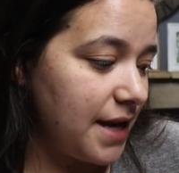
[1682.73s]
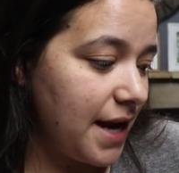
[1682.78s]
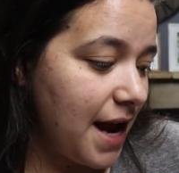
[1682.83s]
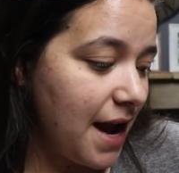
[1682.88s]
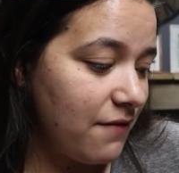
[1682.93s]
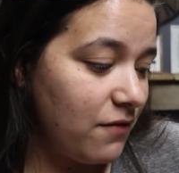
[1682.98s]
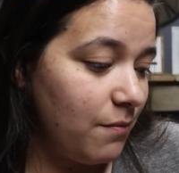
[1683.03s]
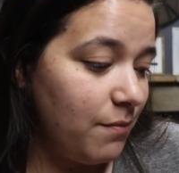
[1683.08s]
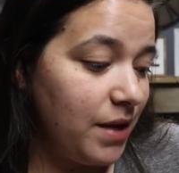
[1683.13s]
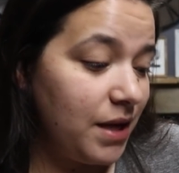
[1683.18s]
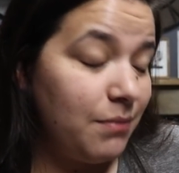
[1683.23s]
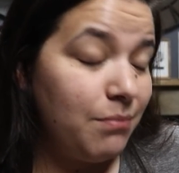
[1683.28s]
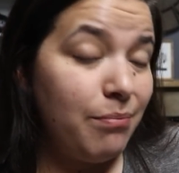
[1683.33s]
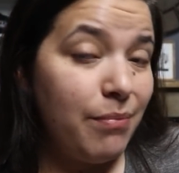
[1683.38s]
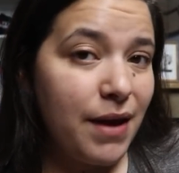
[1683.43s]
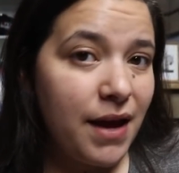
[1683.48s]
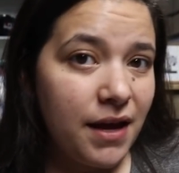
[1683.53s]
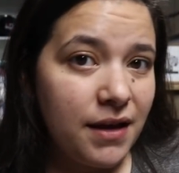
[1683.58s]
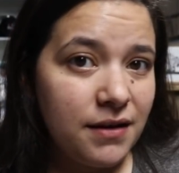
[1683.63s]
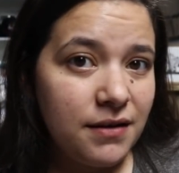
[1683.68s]
I have a
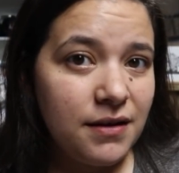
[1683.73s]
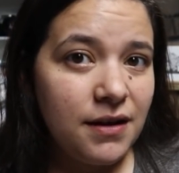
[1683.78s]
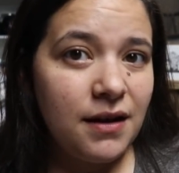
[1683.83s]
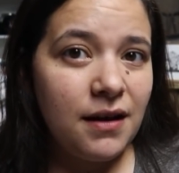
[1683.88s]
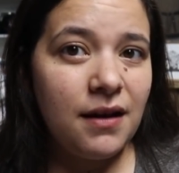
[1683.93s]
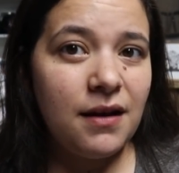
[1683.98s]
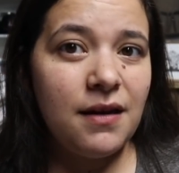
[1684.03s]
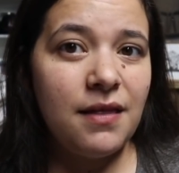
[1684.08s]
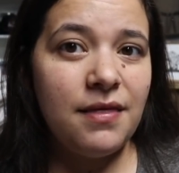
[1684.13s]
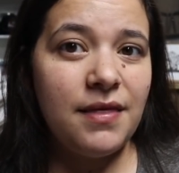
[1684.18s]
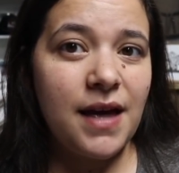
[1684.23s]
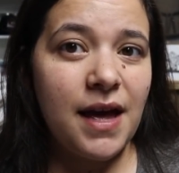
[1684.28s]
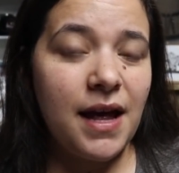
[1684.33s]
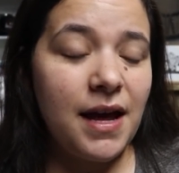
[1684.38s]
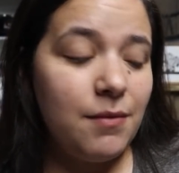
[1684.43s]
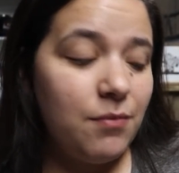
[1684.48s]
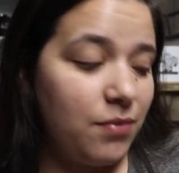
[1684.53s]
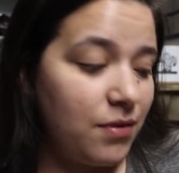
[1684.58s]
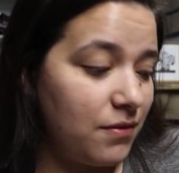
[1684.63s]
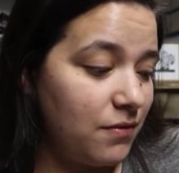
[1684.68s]
big bin
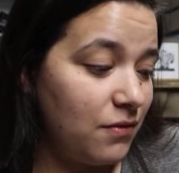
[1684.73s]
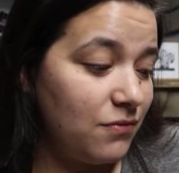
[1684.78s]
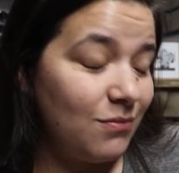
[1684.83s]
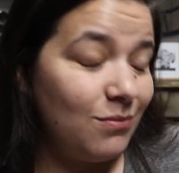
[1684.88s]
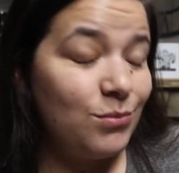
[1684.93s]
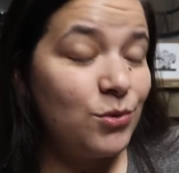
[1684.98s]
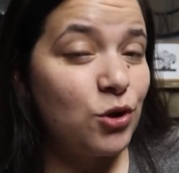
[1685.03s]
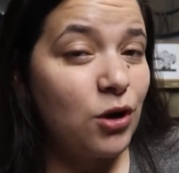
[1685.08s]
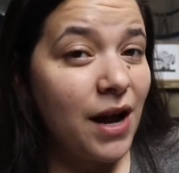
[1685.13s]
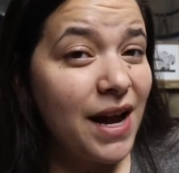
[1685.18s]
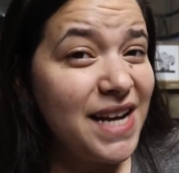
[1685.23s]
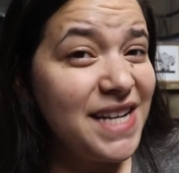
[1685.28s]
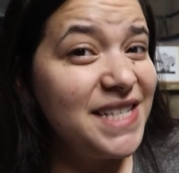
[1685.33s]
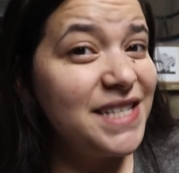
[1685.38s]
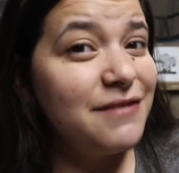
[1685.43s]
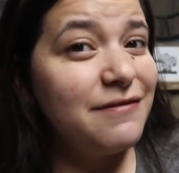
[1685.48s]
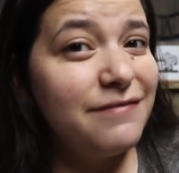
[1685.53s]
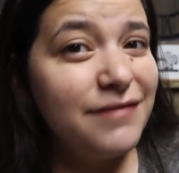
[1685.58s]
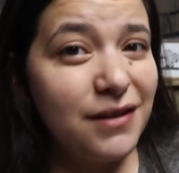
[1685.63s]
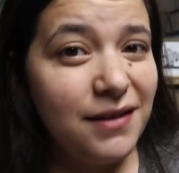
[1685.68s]
that I'm trying
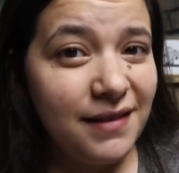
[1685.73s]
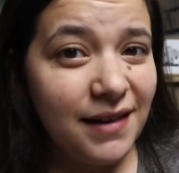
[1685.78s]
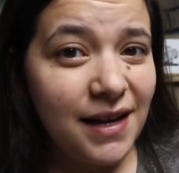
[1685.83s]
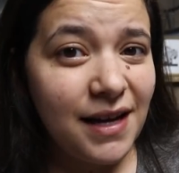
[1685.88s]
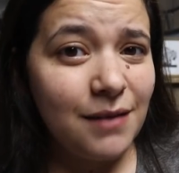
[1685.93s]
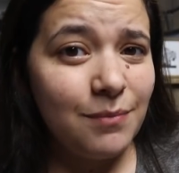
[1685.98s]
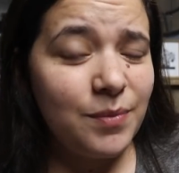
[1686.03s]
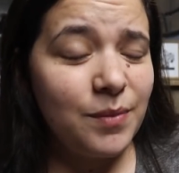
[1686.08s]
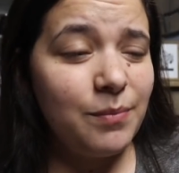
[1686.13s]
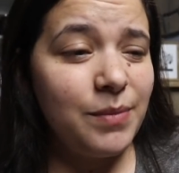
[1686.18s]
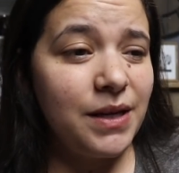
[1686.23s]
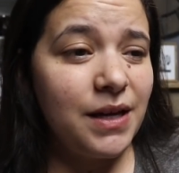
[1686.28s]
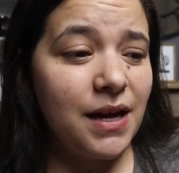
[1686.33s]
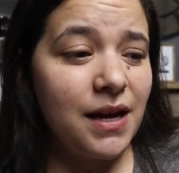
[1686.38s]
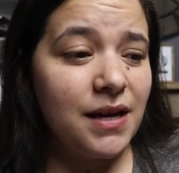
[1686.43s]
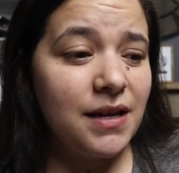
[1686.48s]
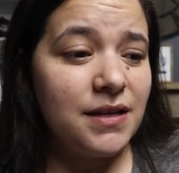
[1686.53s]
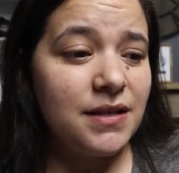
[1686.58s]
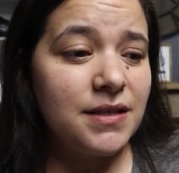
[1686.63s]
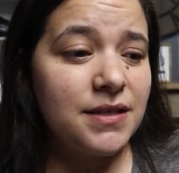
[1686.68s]
to fill up
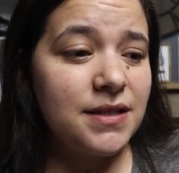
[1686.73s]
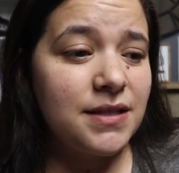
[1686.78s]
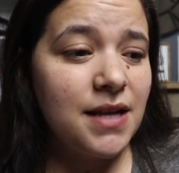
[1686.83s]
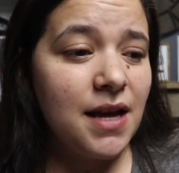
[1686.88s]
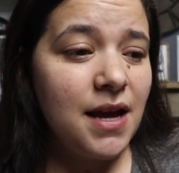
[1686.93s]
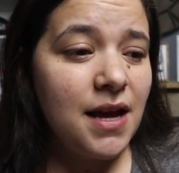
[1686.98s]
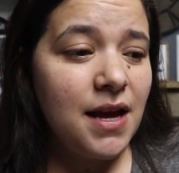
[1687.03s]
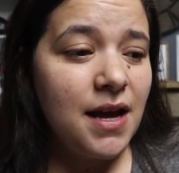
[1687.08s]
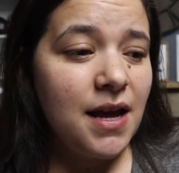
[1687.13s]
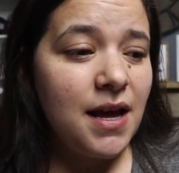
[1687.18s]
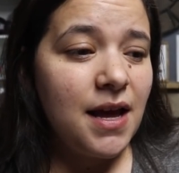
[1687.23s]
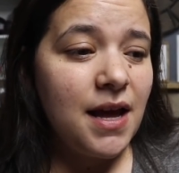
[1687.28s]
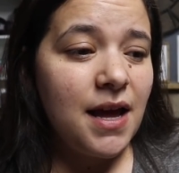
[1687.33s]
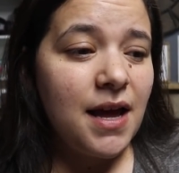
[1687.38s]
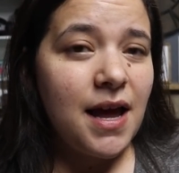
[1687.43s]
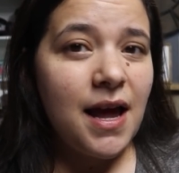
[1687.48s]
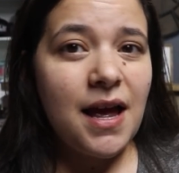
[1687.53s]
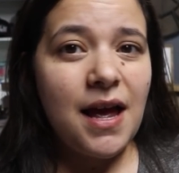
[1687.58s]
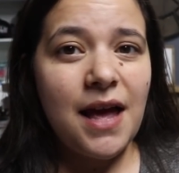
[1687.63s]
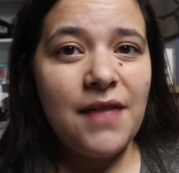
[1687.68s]
because
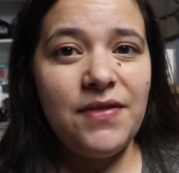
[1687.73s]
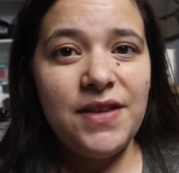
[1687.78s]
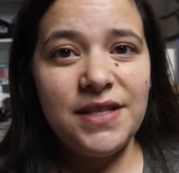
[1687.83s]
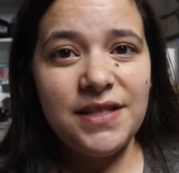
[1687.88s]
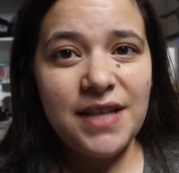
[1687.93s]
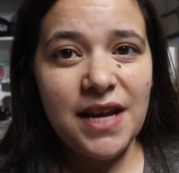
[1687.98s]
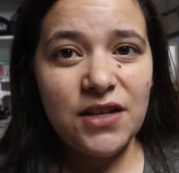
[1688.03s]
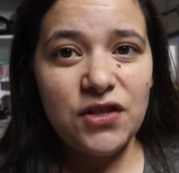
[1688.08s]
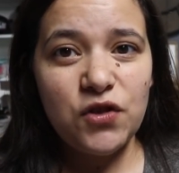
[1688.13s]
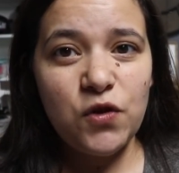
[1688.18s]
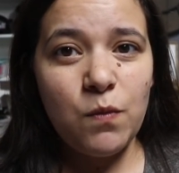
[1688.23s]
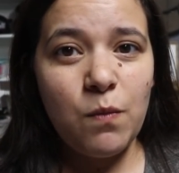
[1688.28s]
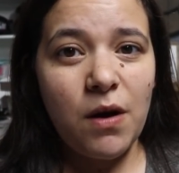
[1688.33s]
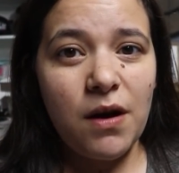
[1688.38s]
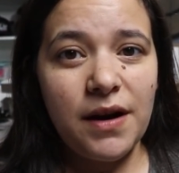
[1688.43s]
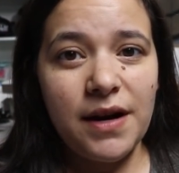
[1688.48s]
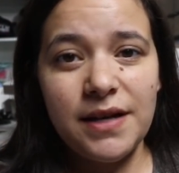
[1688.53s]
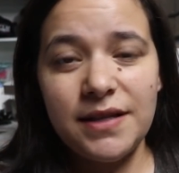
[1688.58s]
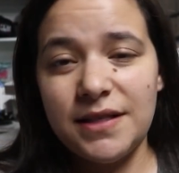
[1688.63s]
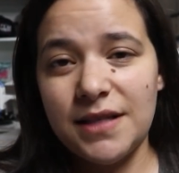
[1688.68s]
at these next two
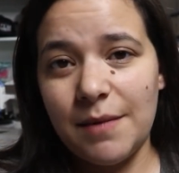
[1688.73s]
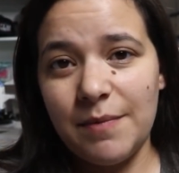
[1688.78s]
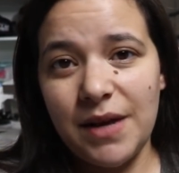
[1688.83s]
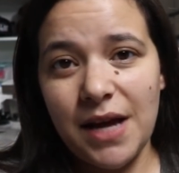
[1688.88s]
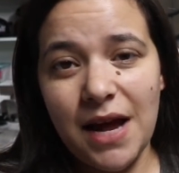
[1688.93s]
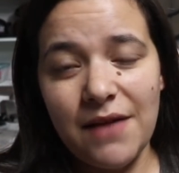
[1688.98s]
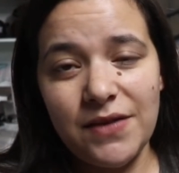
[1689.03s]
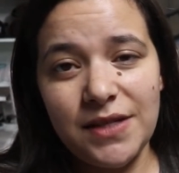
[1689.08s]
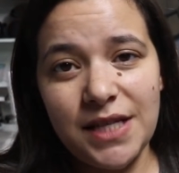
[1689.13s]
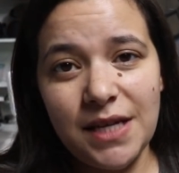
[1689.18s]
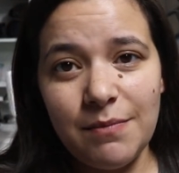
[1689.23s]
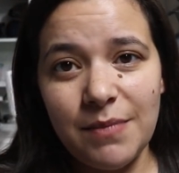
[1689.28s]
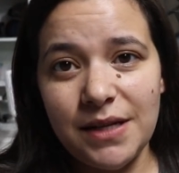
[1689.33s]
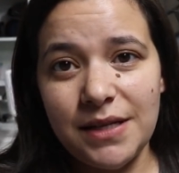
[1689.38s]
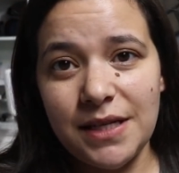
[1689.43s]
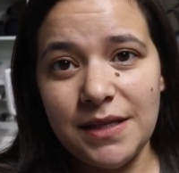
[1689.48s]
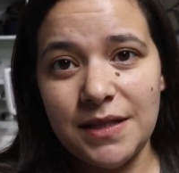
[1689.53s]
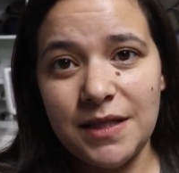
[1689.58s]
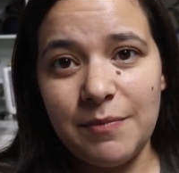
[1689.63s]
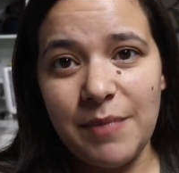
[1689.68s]
markets, I'm gonna have a 10 by
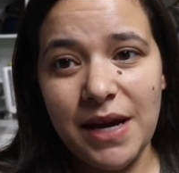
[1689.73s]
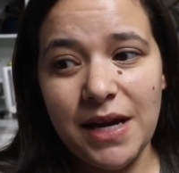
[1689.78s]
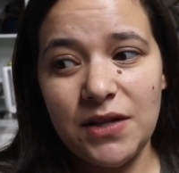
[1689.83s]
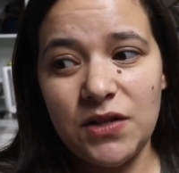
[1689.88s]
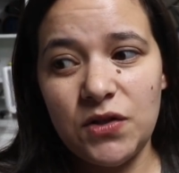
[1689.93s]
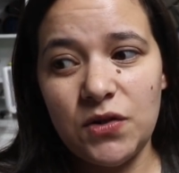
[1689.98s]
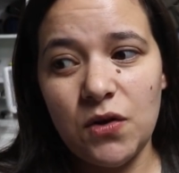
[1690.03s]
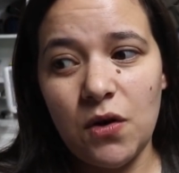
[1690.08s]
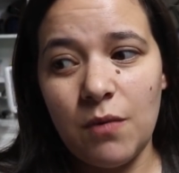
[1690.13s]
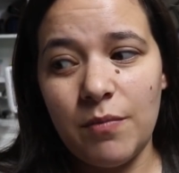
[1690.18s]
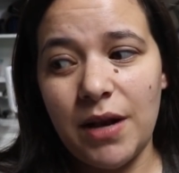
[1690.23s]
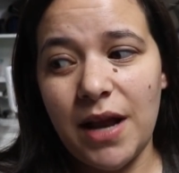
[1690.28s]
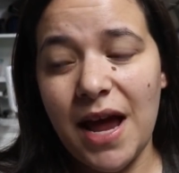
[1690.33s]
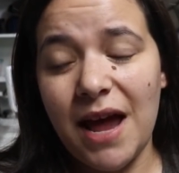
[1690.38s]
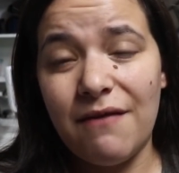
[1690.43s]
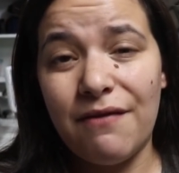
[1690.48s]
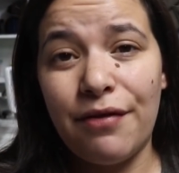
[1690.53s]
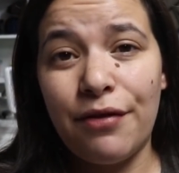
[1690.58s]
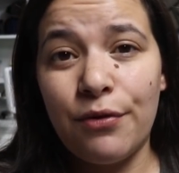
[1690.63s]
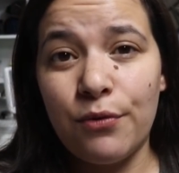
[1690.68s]
10 space, so I'm gonna
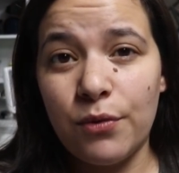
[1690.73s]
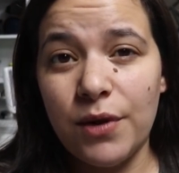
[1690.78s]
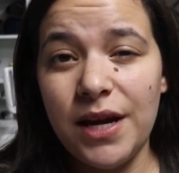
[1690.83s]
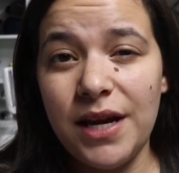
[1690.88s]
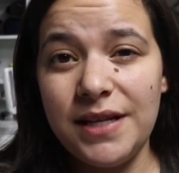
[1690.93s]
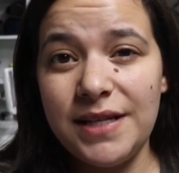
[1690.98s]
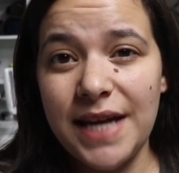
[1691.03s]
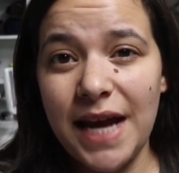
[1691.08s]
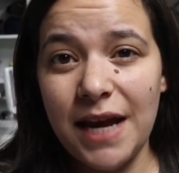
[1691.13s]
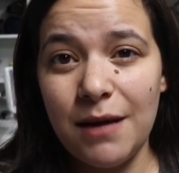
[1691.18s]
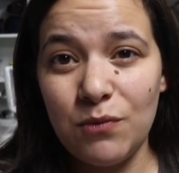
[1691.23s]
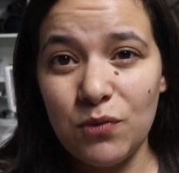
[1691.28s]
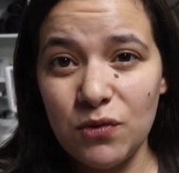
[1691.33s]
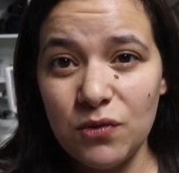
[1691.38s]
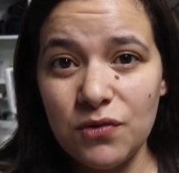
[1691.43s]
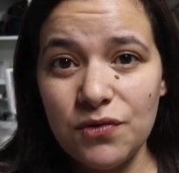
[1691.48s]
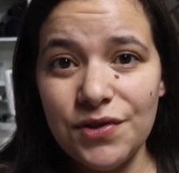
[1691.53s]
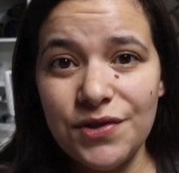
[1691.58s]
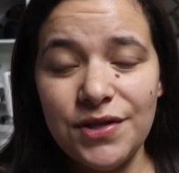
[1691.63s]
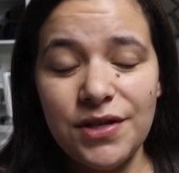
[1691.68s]
have three
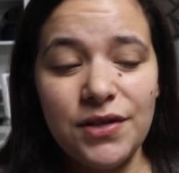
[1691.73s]
tables.